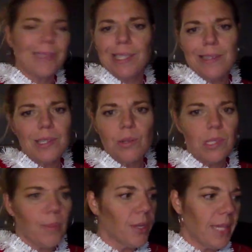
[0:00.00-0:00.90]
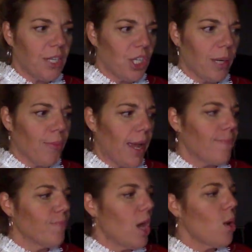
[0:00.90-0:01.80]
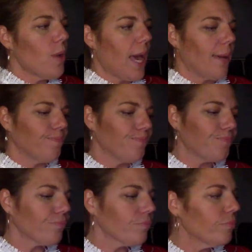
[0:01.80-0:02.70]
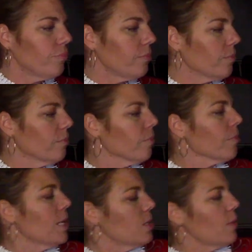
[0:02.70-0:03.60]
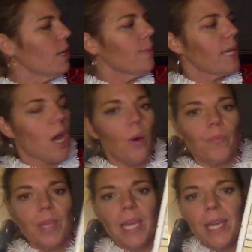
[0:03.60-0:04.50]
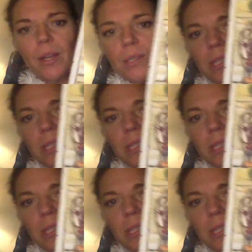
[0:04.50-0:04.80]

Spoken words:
So smart, that Jan Brett. Okay. So here we go. Here's